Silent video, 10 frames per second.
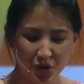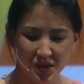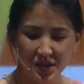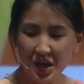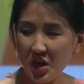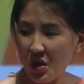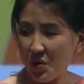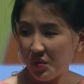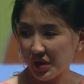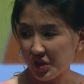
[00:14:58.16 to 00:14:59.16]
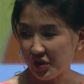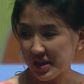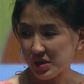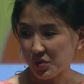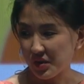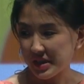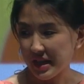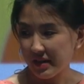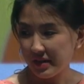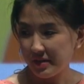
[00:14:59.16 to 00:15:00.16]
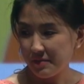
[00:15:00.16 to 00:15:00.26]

just really great storytelling.